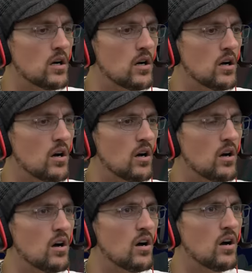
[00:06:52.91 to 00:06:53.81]
That, I'm
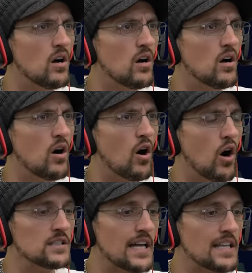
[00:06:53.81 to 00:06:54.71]
getting all the
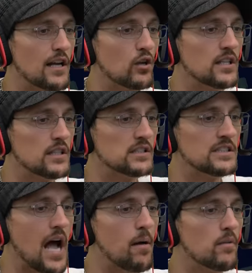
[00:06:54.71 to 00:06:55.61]
stuff. Is that like, uh,
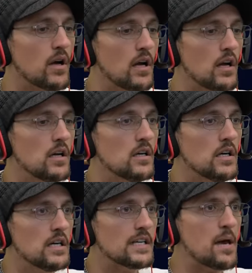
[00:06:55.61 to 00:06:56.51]
stop! Ah!
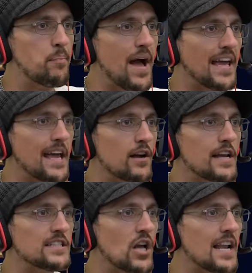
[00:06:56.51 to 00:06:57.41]
Get back here.
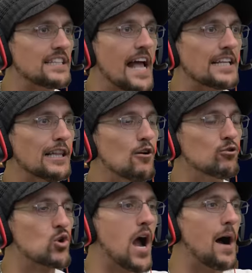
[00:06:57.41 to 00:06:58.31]
He's trying to take the
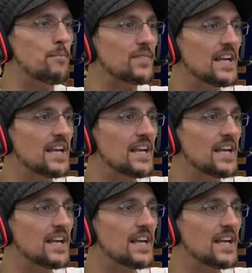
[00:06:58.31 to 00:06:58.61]
loot drop.